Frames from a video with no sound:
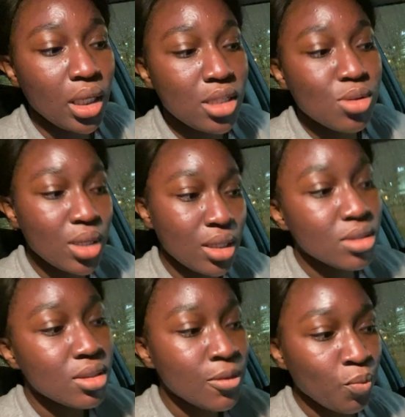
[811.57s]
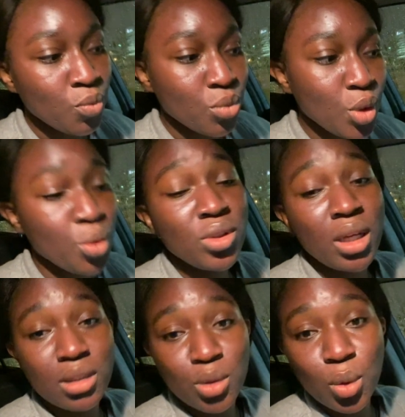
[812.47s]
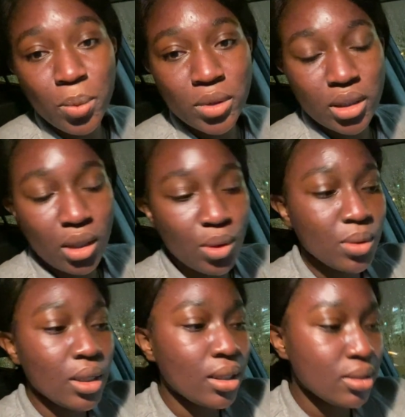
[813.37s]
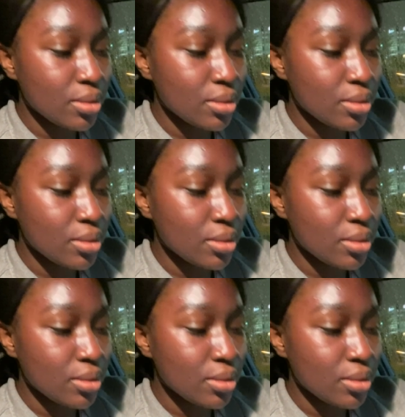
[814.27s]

as long as, you know, she has an opening and all that.